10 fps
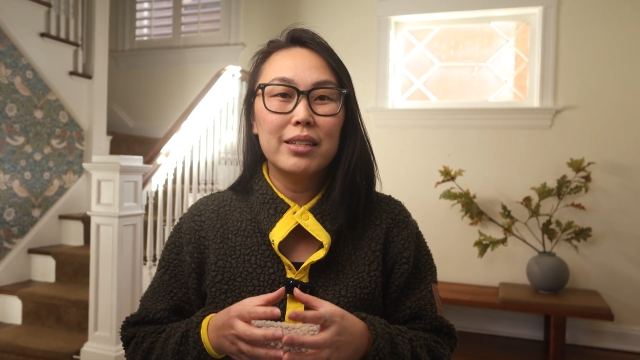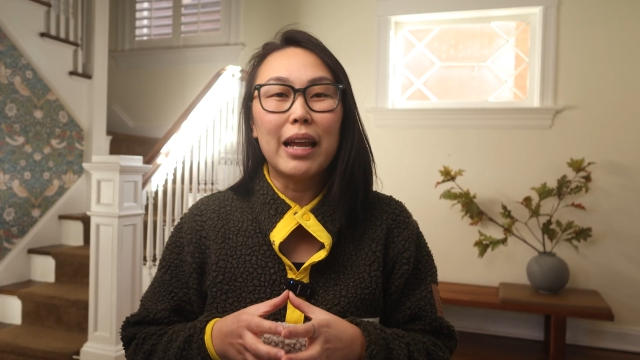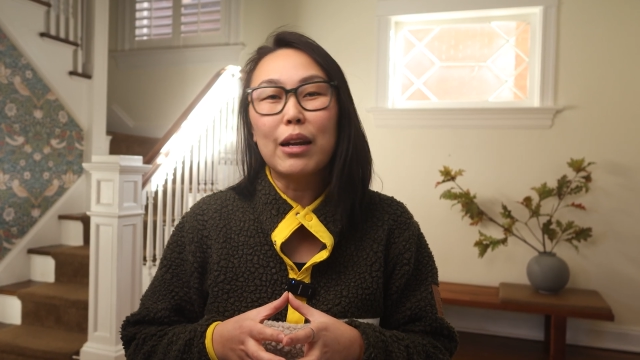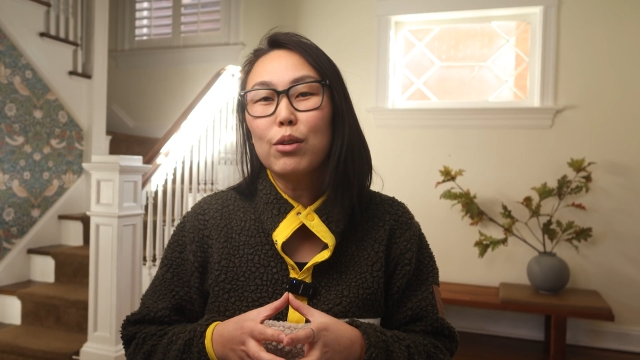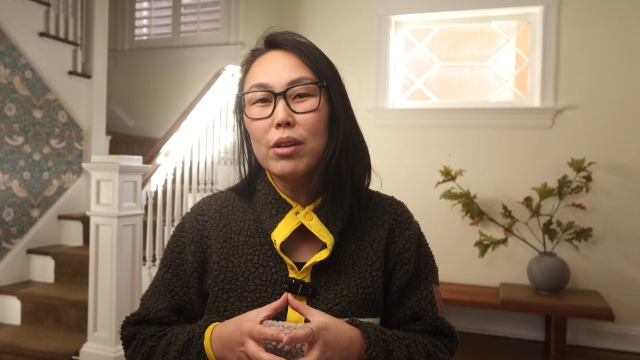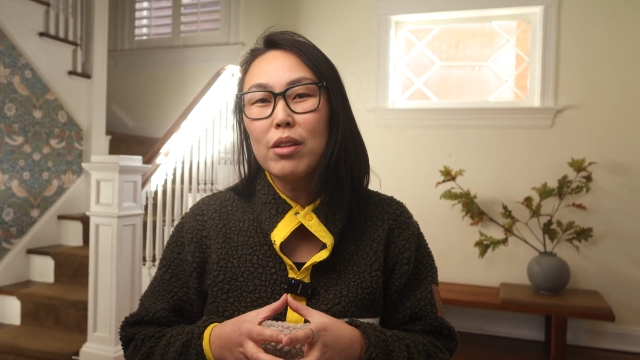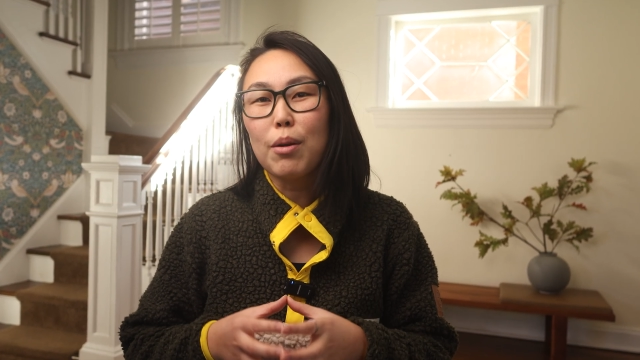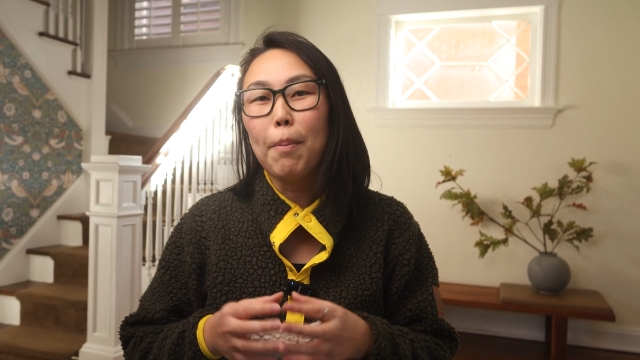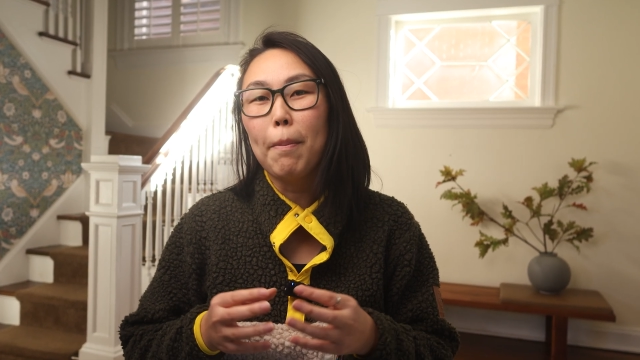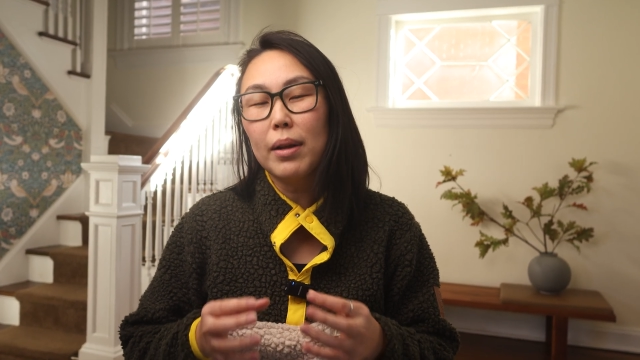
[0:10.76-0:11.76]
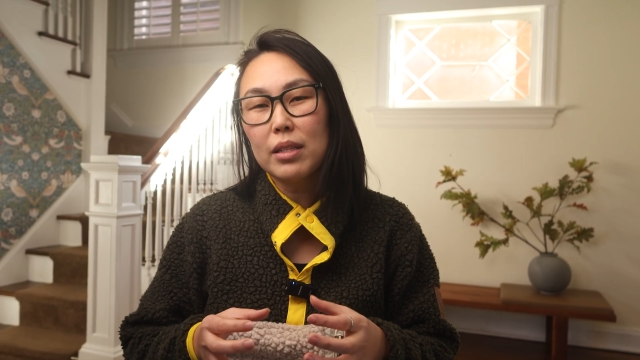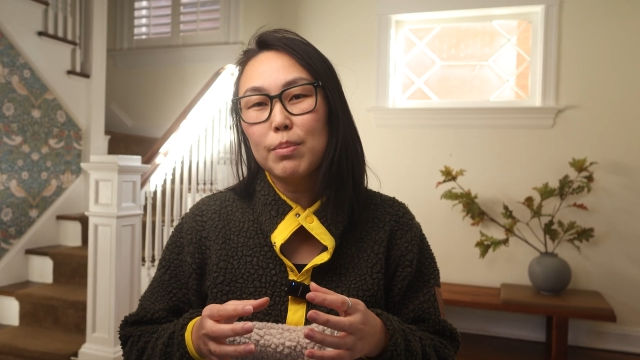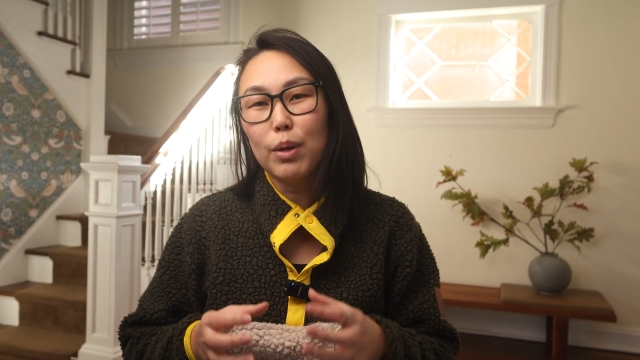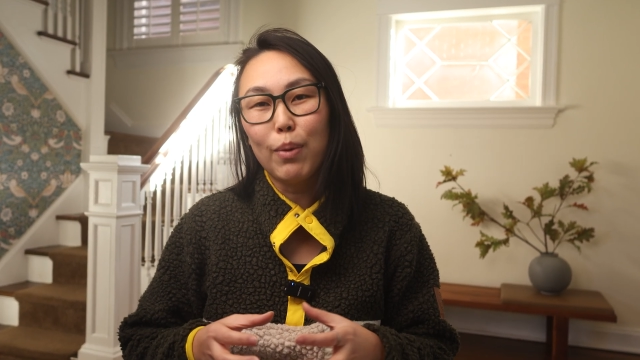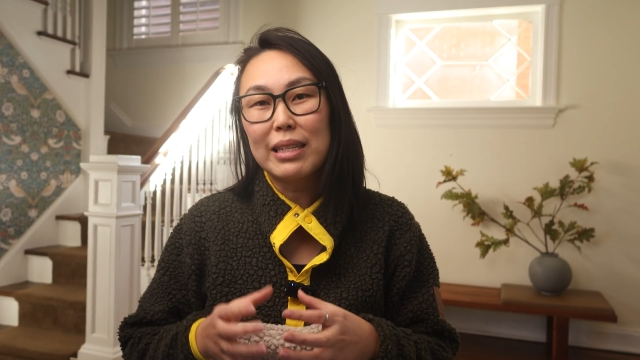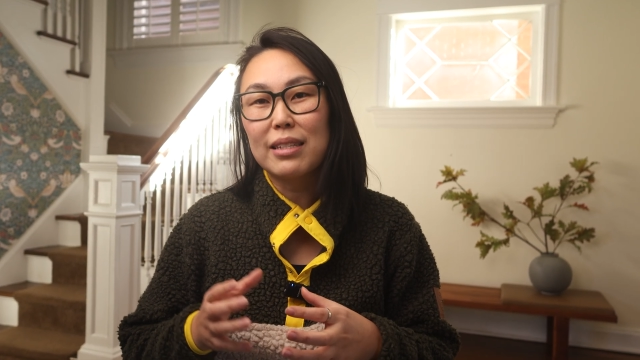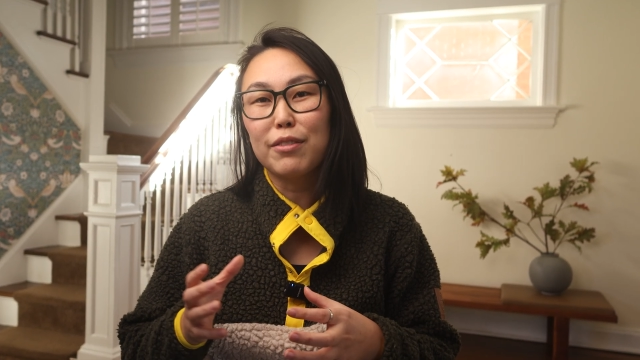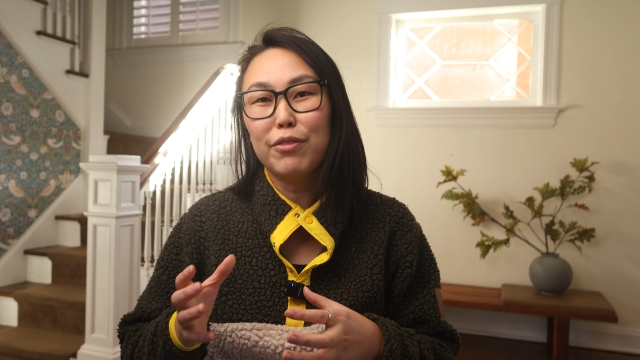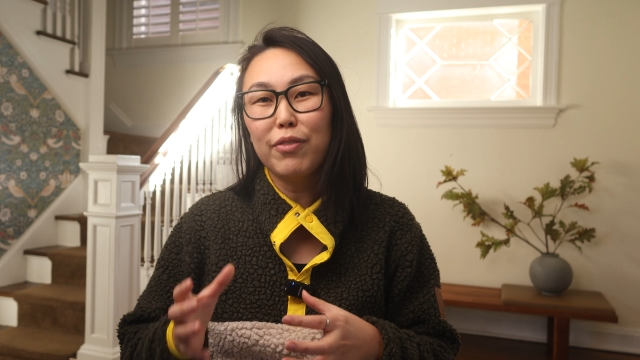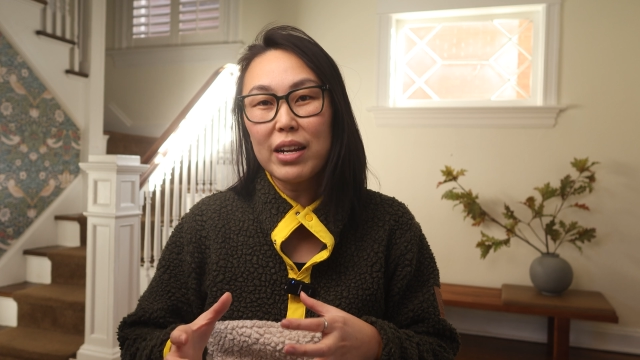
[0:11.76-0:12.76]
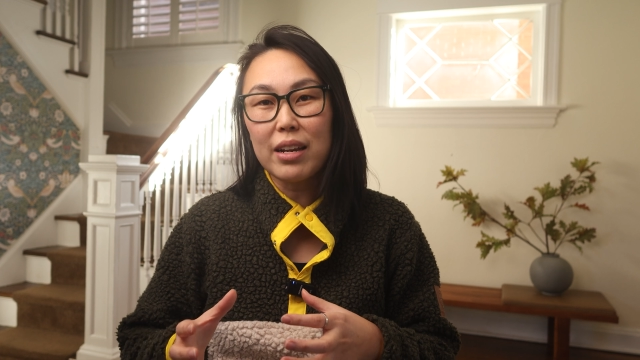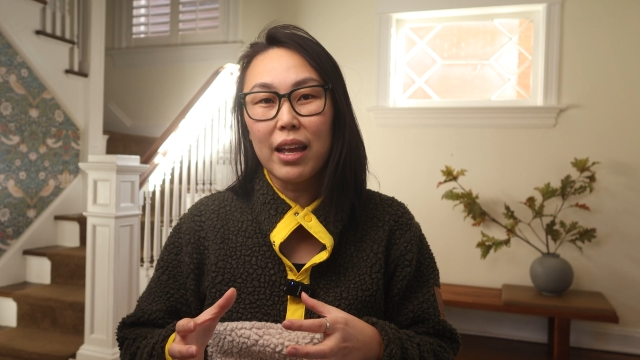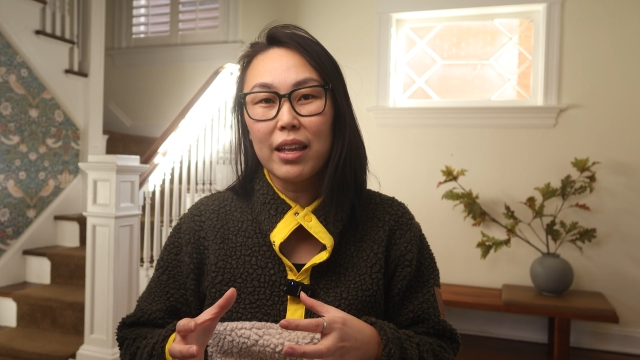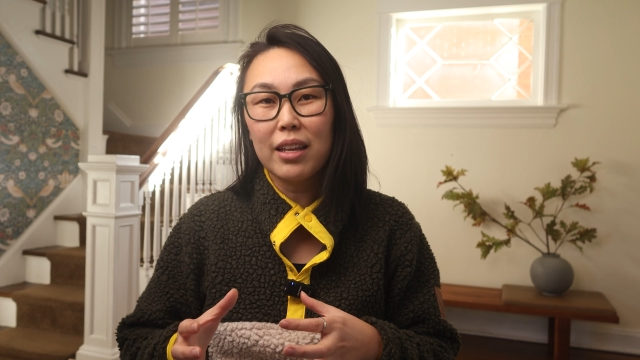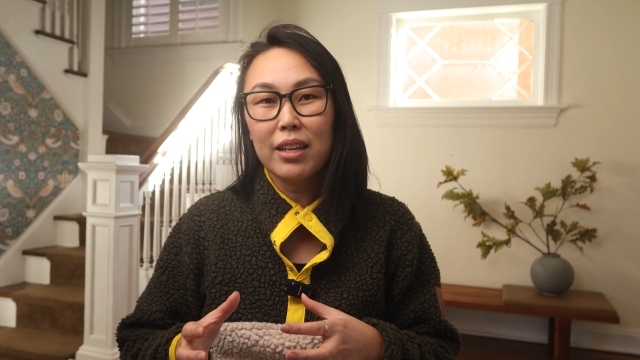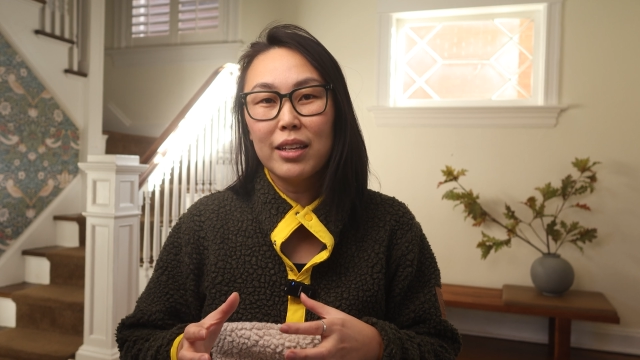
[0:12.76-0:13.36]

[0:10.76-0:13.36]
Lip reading: Not only are there multiple ways to fund it,